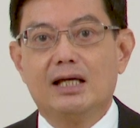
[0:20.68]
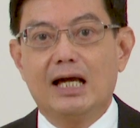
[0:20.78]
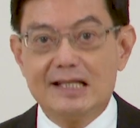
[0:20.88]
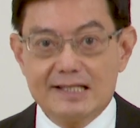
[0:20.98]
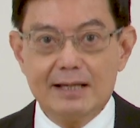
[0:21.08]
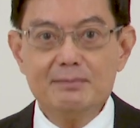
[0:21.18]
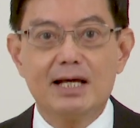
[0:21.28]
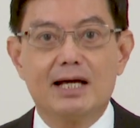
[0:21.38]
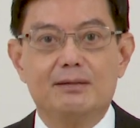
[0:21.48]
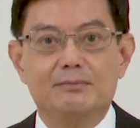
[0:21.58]
At the same
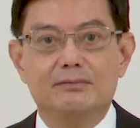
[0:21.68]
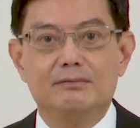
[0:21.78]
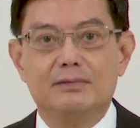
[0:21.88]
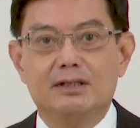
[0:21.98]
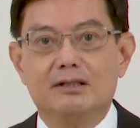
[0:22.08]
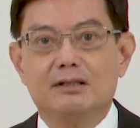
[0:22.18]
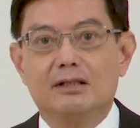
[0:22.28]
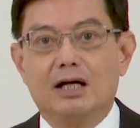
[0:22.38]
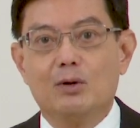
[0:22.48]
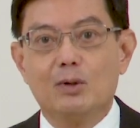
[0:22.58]
time,
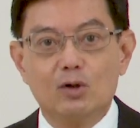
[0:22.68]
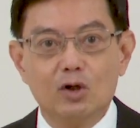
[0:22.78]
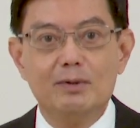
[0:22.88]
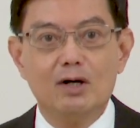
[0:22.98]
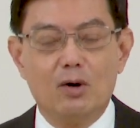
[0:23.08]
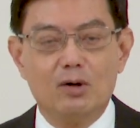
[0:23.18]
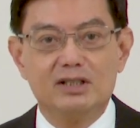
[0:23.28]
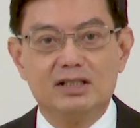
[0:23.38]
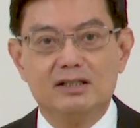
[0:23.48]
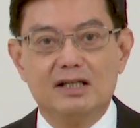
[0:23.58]
our global
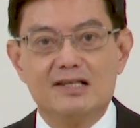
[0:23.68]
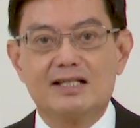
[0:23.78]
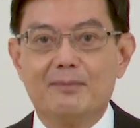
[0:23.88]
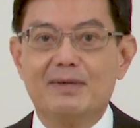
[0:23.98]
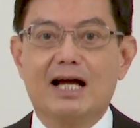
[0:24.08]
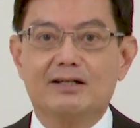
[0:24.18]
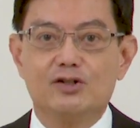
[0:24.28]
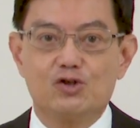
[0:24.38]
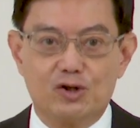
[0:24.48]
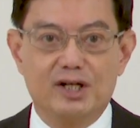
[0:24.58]
order is coming under
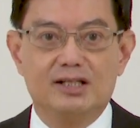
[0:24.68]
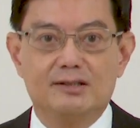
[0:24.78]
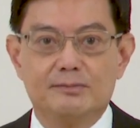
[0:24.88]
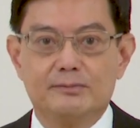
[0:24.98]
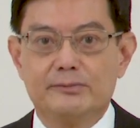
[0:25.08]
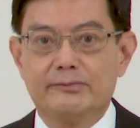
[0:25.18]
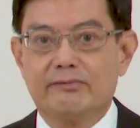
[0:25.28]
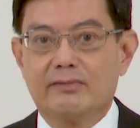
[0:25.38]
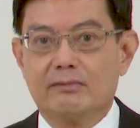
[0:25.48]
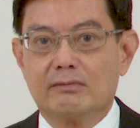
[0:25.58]
strain.
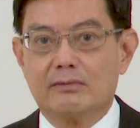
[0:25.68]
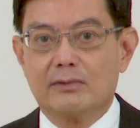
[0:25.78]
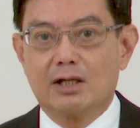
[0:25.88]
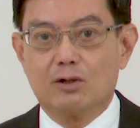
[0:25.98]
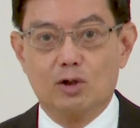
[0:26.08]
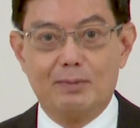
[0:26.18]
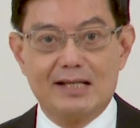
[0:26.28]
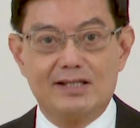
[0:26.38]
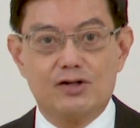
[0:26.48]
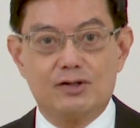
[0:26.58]

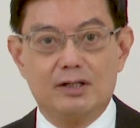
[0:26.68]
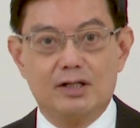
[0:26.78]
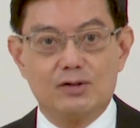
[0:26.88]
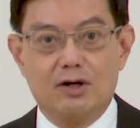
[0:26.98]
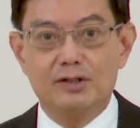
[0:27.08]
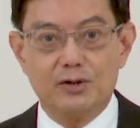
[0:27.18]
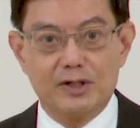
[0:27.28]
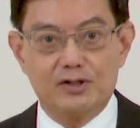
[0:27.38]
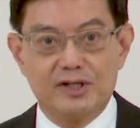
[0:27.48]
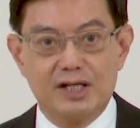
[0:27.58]
Globalization is on the
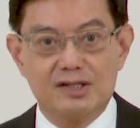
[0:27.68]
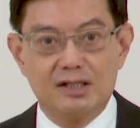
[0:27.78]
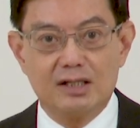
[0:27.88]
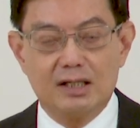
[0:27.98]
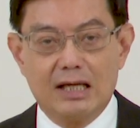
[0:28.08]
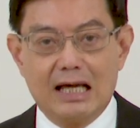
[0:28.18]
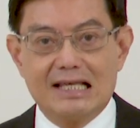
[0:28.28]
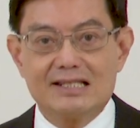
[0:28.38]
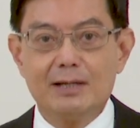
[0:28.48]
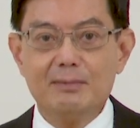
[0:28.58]
retreat
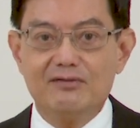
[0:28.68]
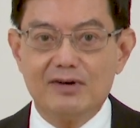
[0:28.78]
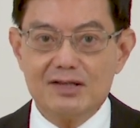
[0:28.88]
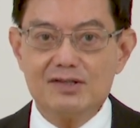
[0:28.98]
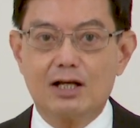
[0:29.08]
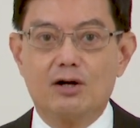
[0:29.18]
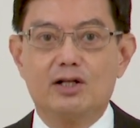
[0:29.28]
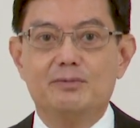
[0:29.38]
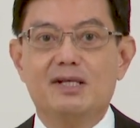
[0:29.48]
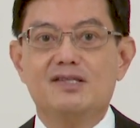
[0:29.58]
as some advanced
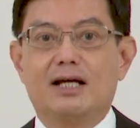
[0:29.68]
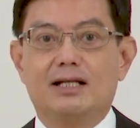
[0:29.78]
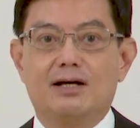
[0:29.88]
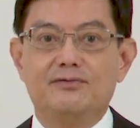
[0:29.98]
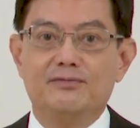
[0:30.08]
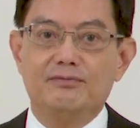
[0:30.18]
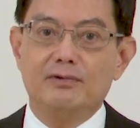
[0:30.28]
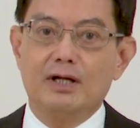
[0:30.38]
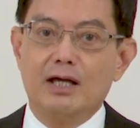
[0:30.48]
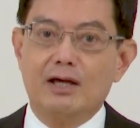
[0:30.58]
economies are now
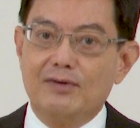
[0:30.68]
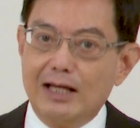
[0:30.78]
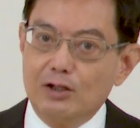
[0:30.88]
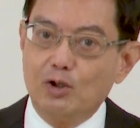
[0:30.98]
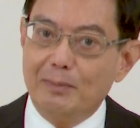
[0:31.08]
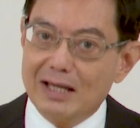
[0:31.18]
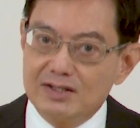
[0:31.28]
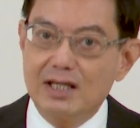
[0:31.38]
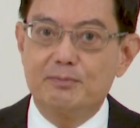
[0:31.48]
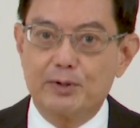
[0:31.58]
feeling
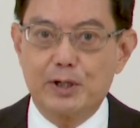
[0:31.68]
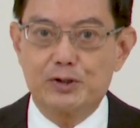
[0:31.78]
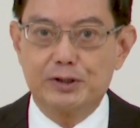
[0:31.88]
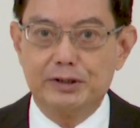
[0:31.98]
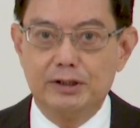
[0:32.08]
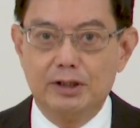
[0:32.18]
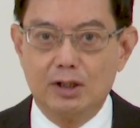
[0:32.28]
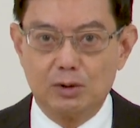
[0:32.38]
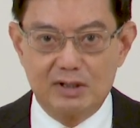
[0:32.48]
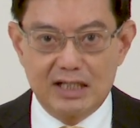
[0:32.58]
domestic pressure
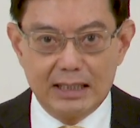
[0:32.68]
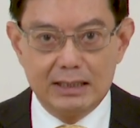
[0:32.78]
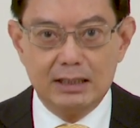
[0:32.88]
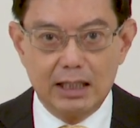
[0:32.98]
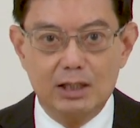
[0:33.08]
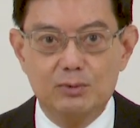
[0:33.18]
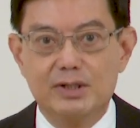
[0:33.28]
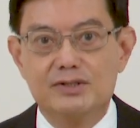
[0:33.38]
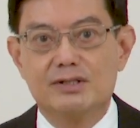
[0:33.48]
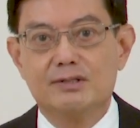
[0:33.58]
to turn
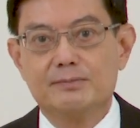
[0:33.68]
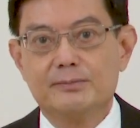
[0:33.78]
inwards.